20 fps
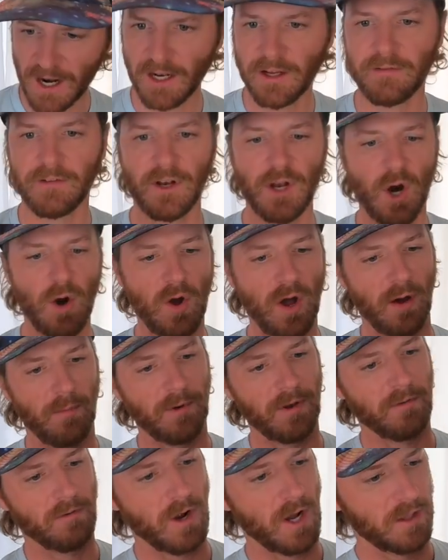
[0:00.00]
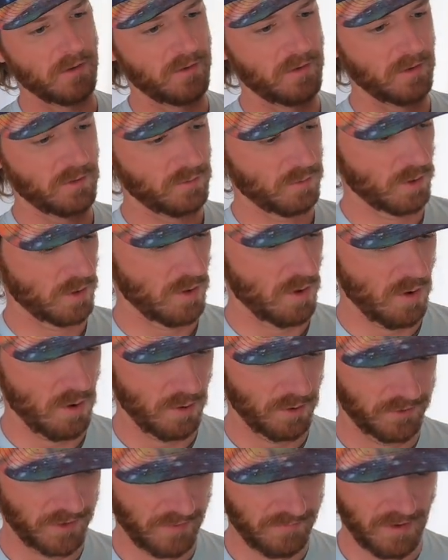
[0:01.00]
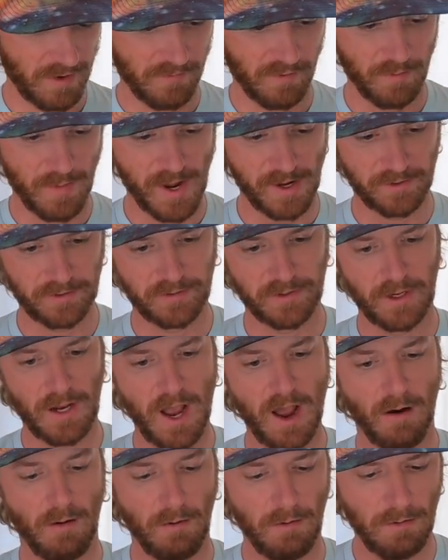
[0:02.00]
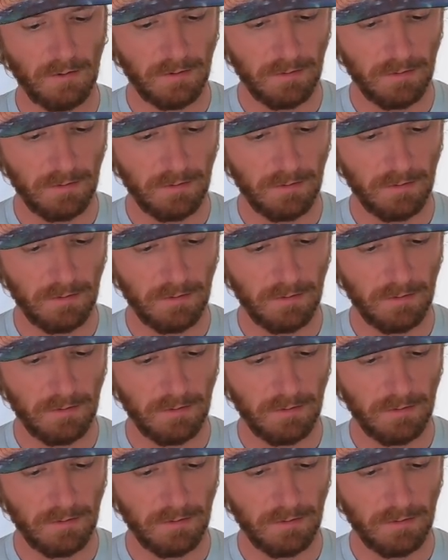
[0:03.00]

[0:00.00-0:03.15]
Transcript: I don't even know how many rods this one holds. I've never maxed it out.